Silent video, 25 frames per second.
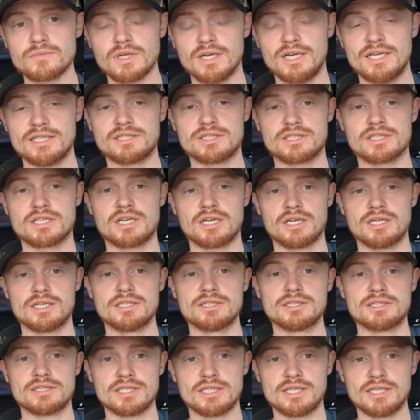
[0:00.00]
it's the
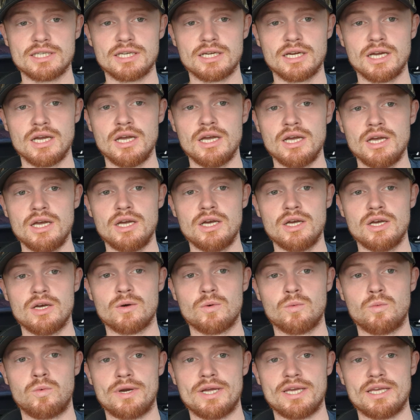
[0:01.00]
currency
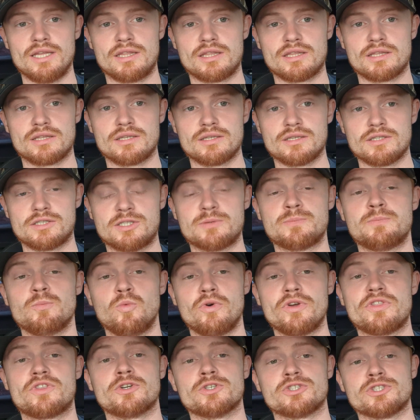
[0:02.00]

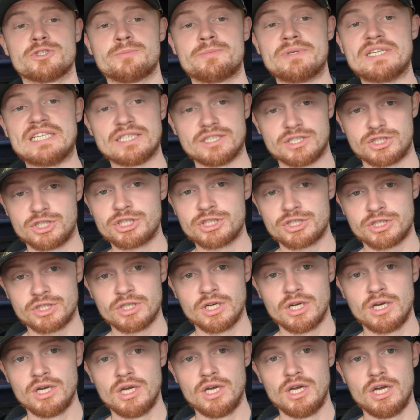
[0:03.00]
with your speech,
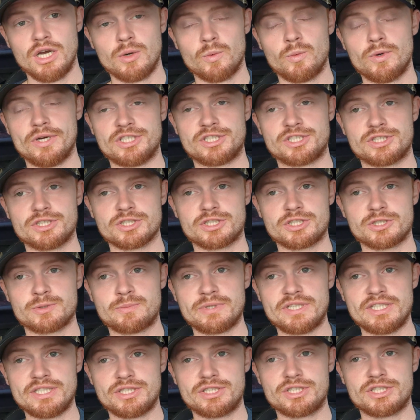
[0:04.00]
which
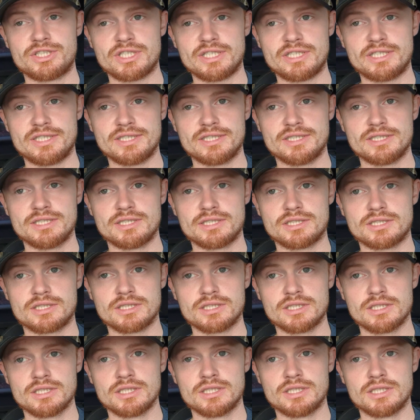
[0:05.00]
speech
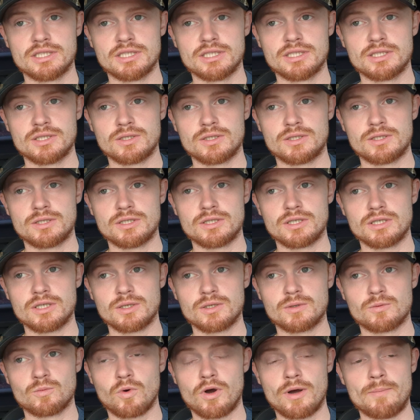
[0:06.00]
is
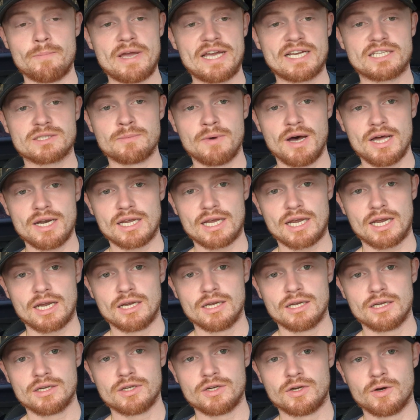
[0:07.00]
what makes money.
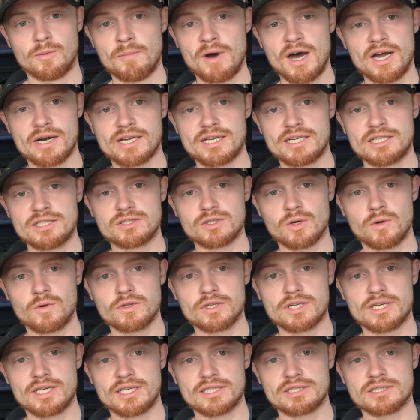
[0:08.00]
Money is
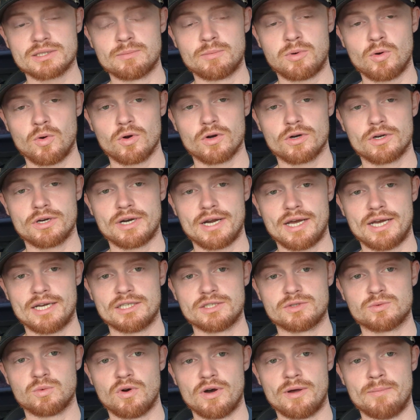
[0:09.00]
only as important
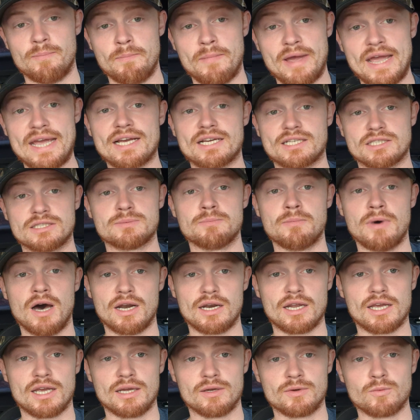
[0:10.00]
as what makes
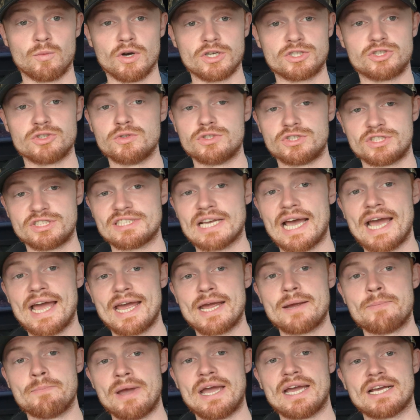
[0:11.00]
money. What you
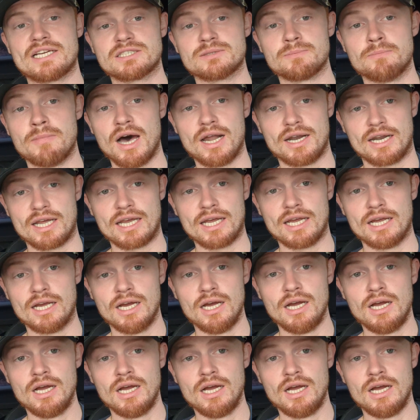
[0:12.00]
say makes money.